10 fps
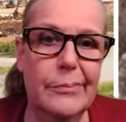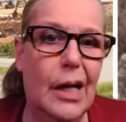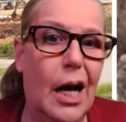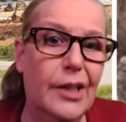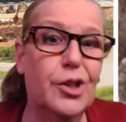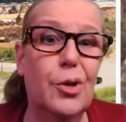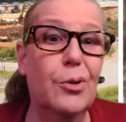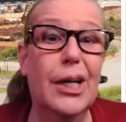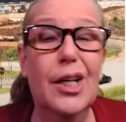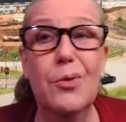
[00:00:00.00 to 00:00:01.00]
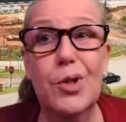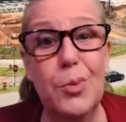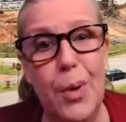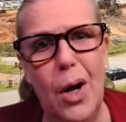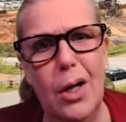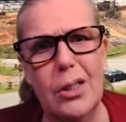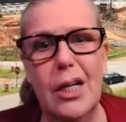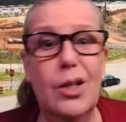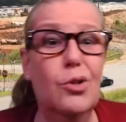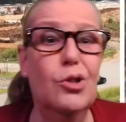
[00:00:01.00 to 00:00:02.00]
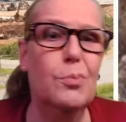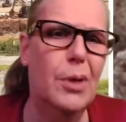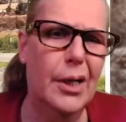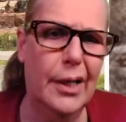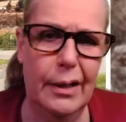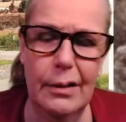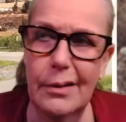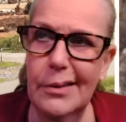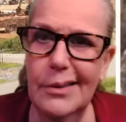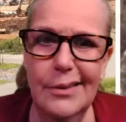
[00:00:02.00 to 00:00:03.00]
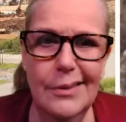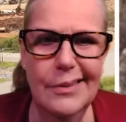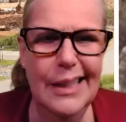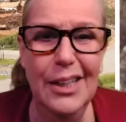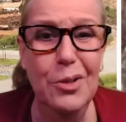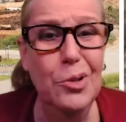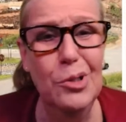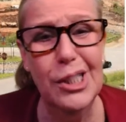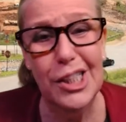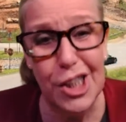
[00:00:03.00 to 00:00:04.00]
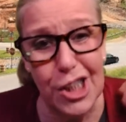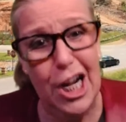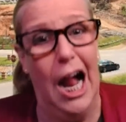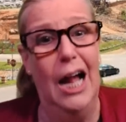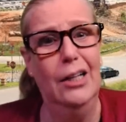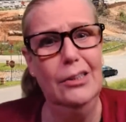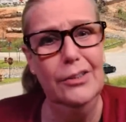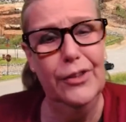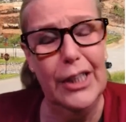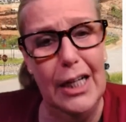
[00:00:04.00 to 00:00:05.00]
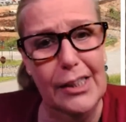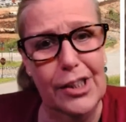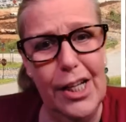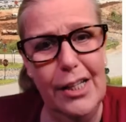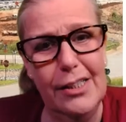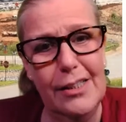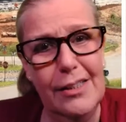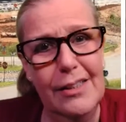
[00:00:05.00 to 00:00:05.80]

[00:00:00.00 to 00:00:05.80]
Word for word: I just don't get any response. I lose money. I don't lose a child, for God's sakes.